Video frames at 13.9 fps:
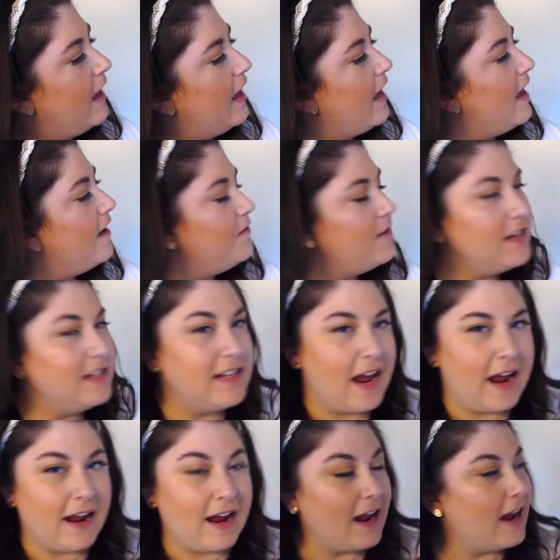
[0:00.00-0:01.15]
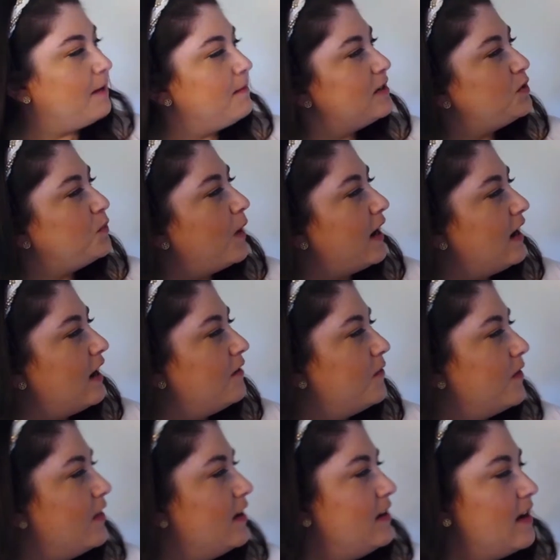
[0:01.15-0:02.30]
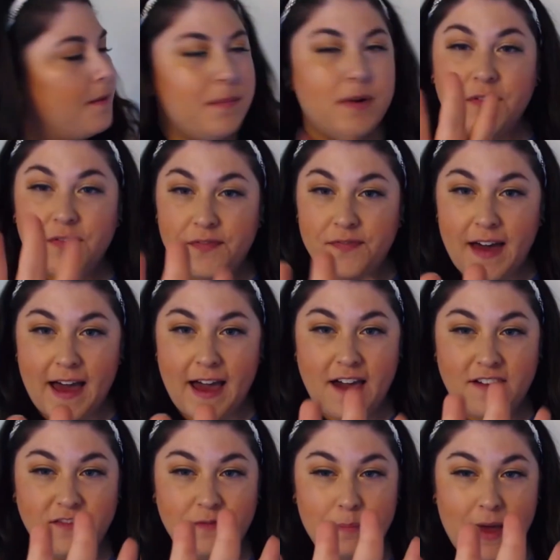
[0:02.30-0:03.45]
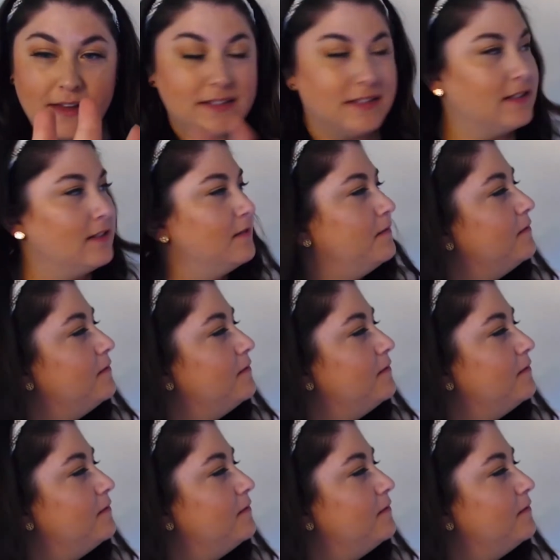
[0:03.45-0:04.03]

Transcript: Every day, Amos waited for the number 5 bus.